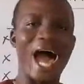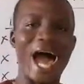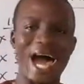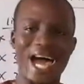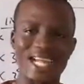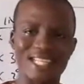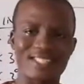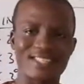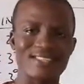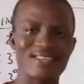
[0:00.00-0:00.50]

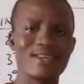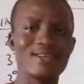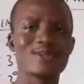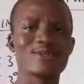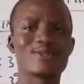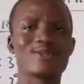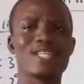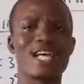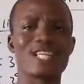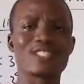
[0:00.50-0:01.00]
heart
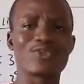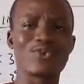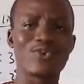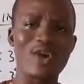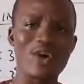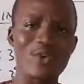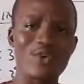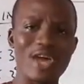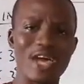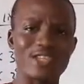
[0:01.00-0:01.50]
so that
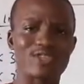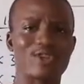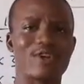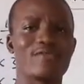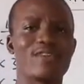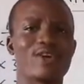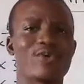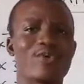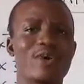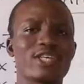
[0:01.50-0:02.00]
when we are
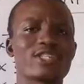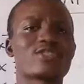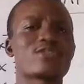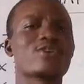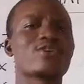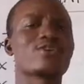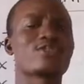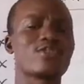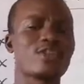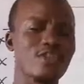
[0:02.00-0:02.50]
solving
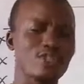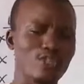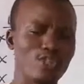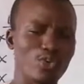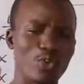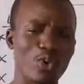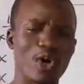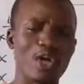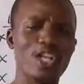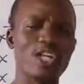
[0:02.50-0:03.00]
questions,
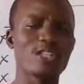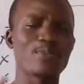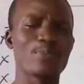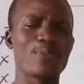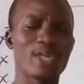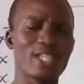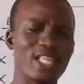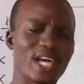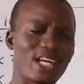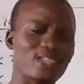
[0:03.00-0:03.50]
you will always
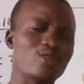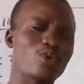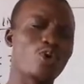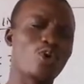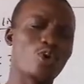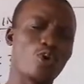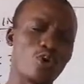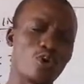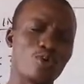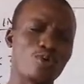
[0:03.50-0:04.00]
pick that,
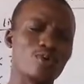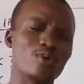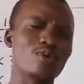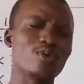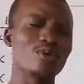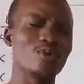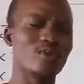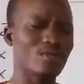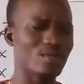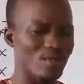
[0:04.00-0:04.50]
oh,
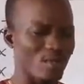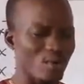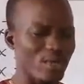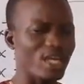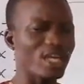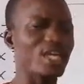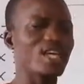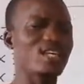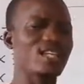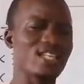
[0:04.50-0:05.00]

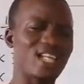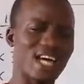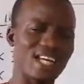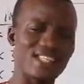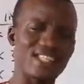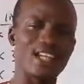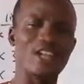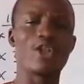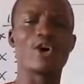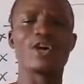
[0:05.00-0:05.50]
okay,
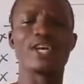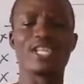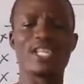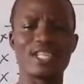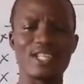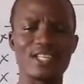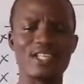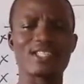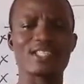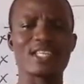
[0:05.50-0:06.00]
that's a law
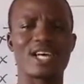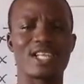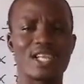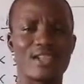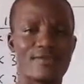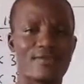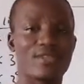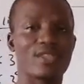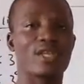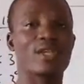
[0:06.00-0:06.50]
in this and
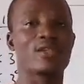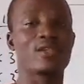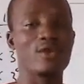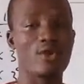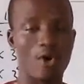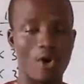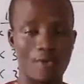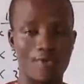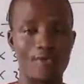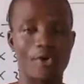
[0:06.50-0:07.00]
everything.
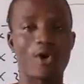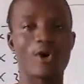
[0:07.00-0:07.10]
Of